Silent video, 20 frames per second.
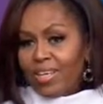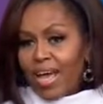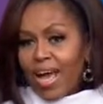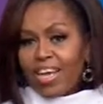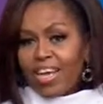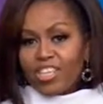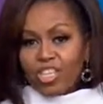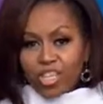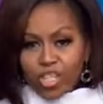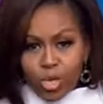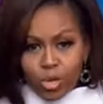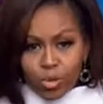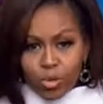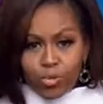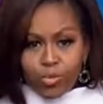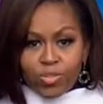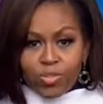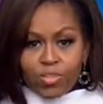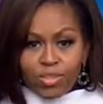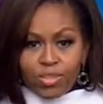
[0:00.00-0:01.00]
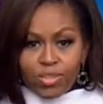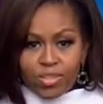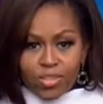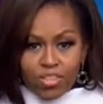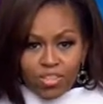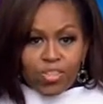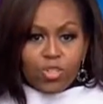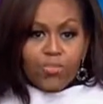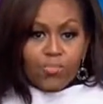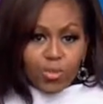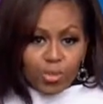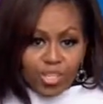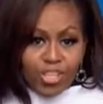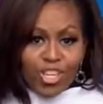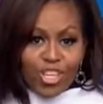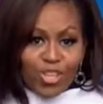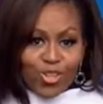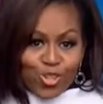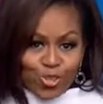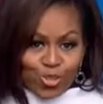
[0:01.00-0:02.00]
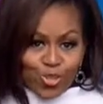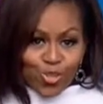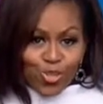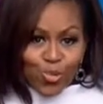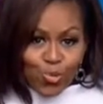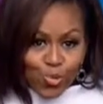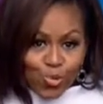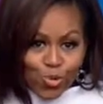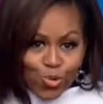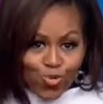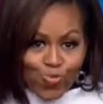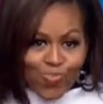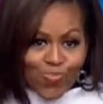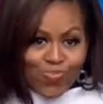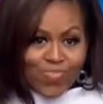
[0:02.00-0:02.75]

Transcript: I chose this particular school